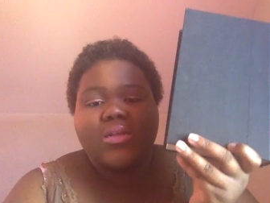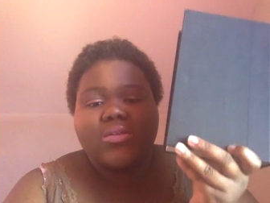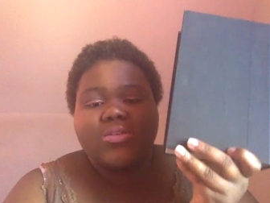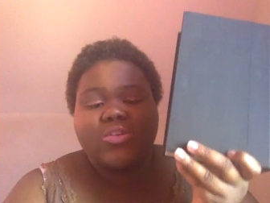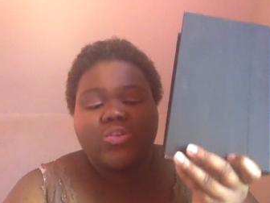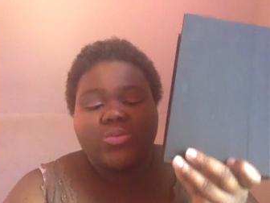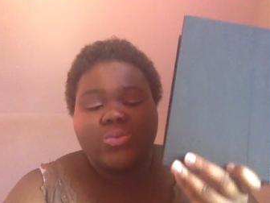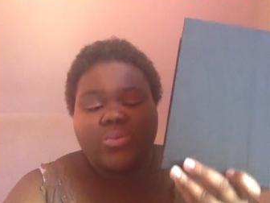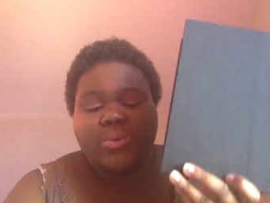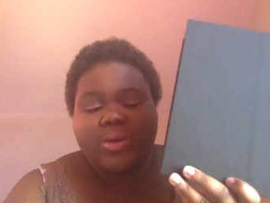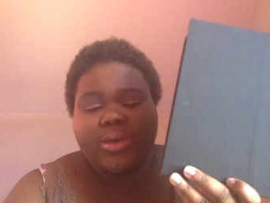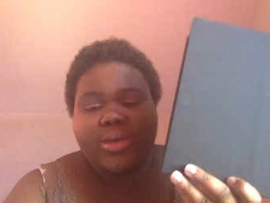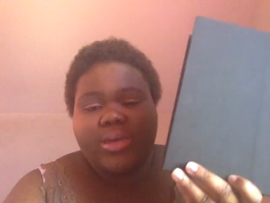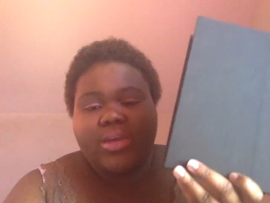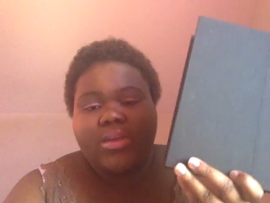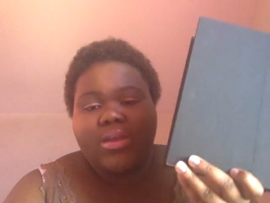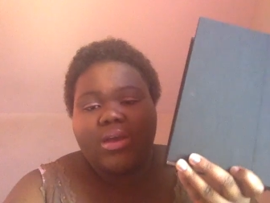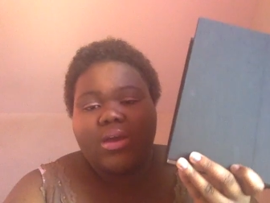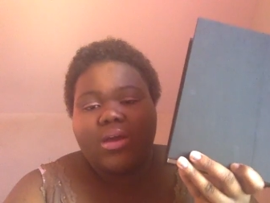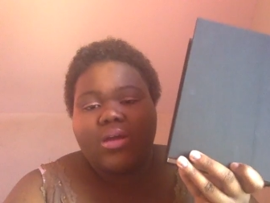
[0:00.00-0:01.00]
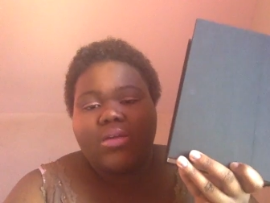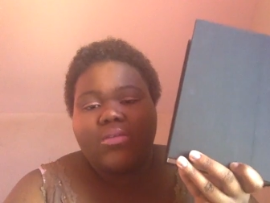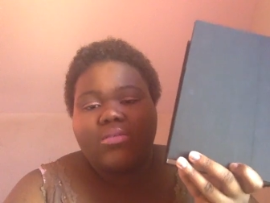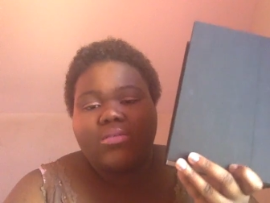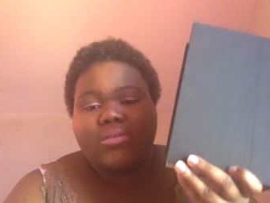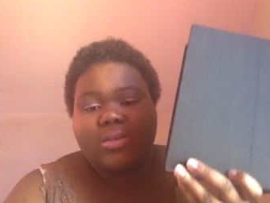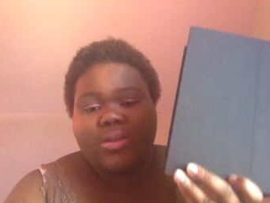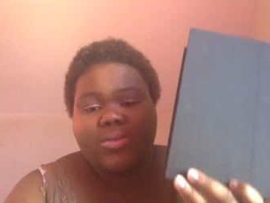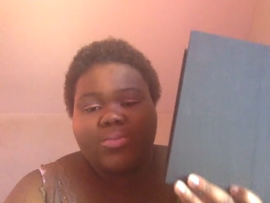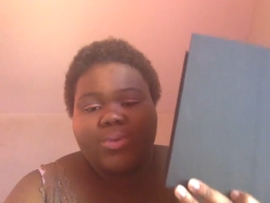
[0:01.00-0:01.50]
to read
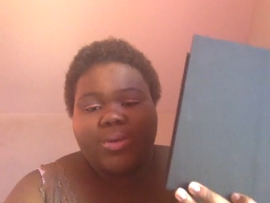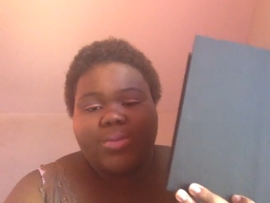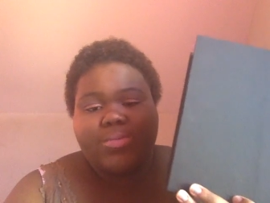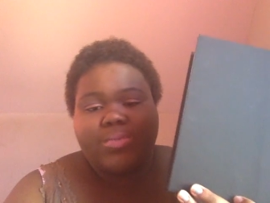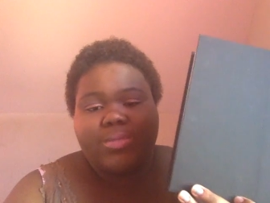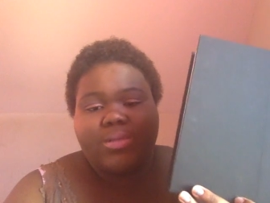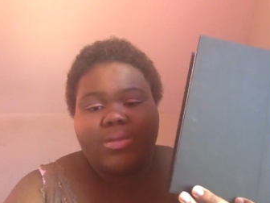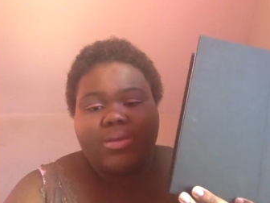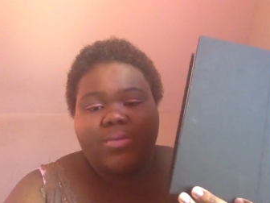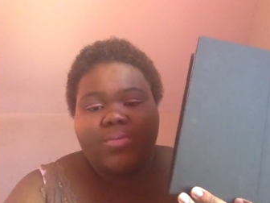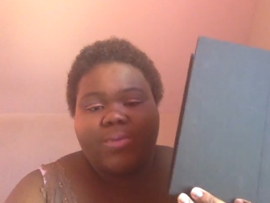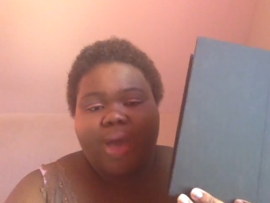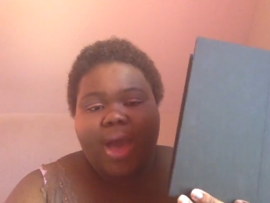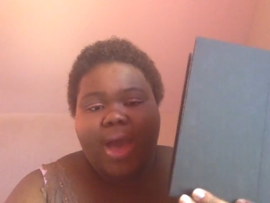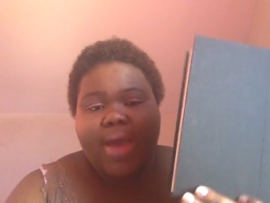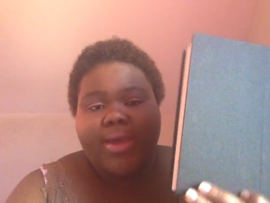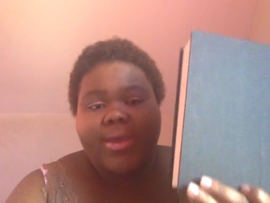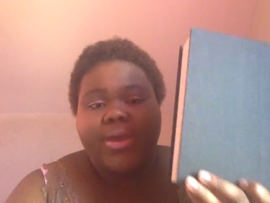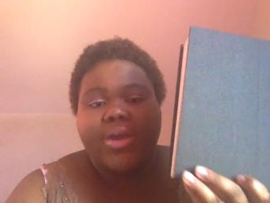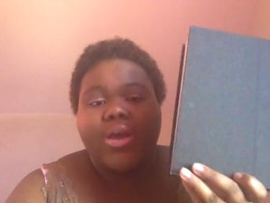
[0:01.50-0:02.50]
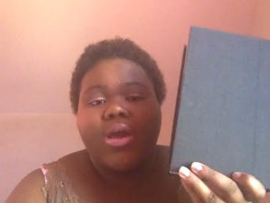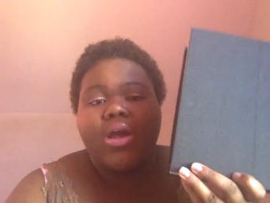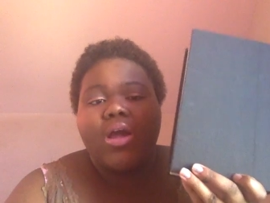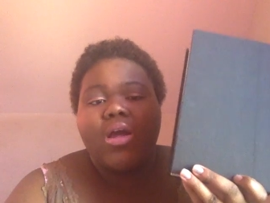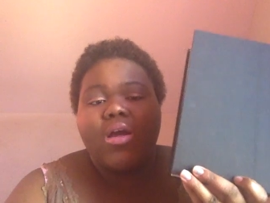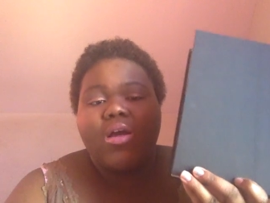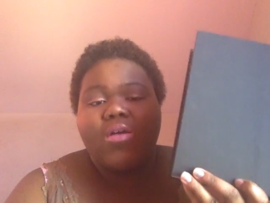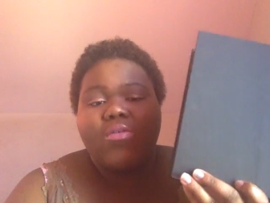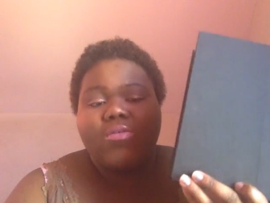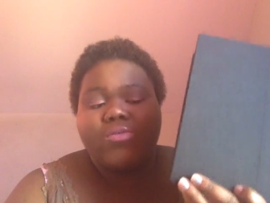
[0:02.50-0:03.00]
City of Heavenly Fire
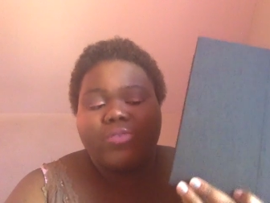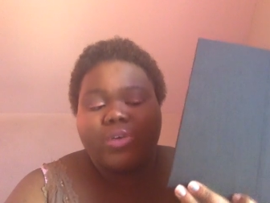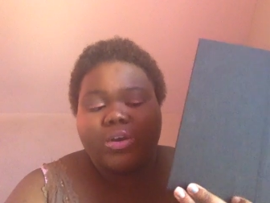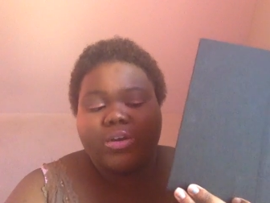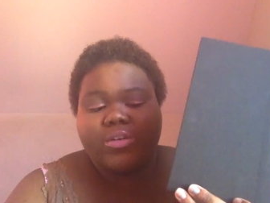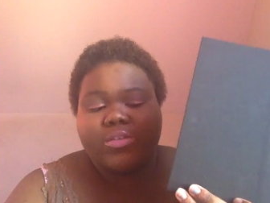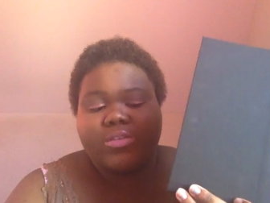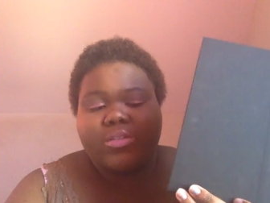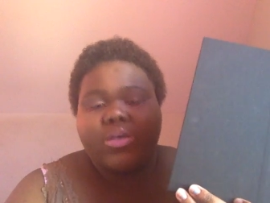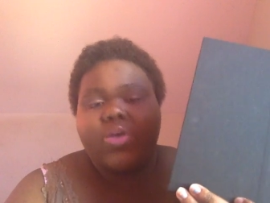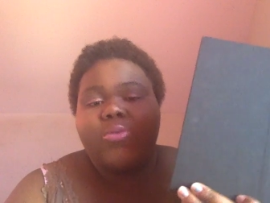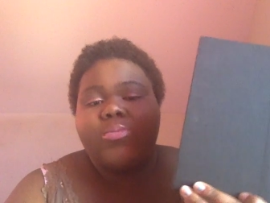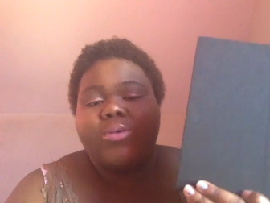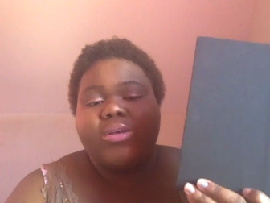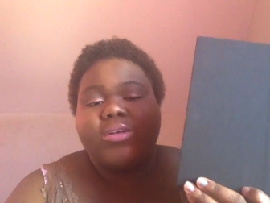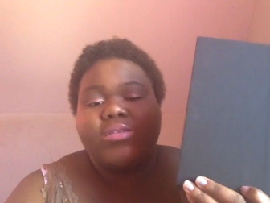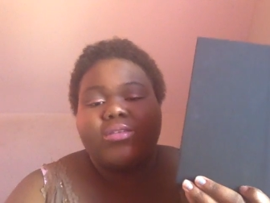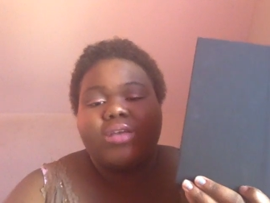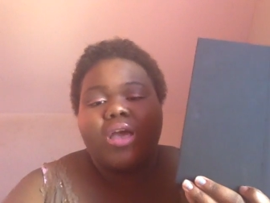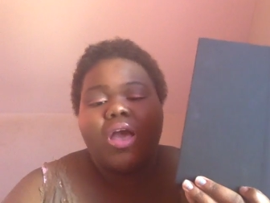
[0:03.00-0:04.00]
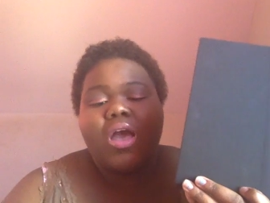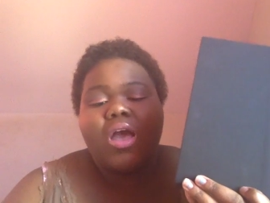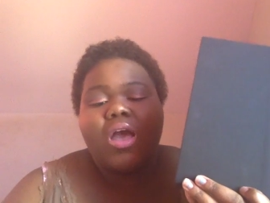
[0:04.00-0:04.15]
first, though, because